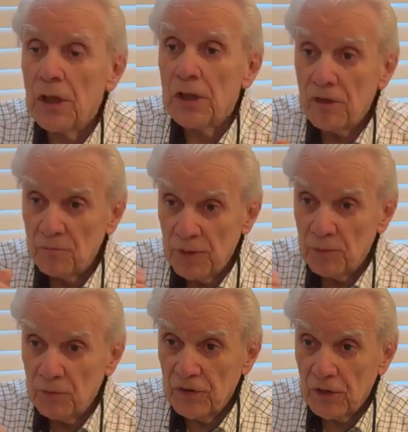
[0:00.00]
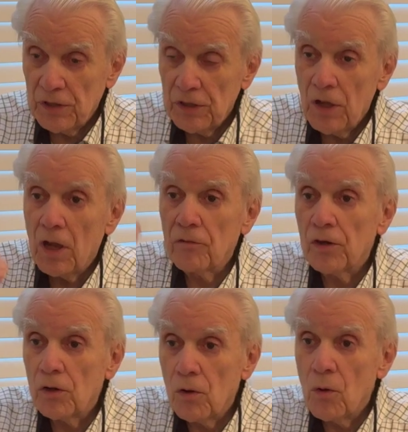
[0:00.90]
You have people very young,
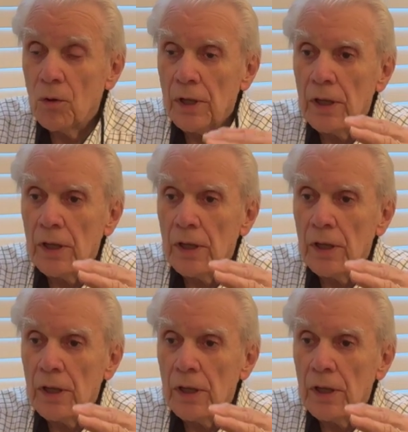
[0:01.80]
very old.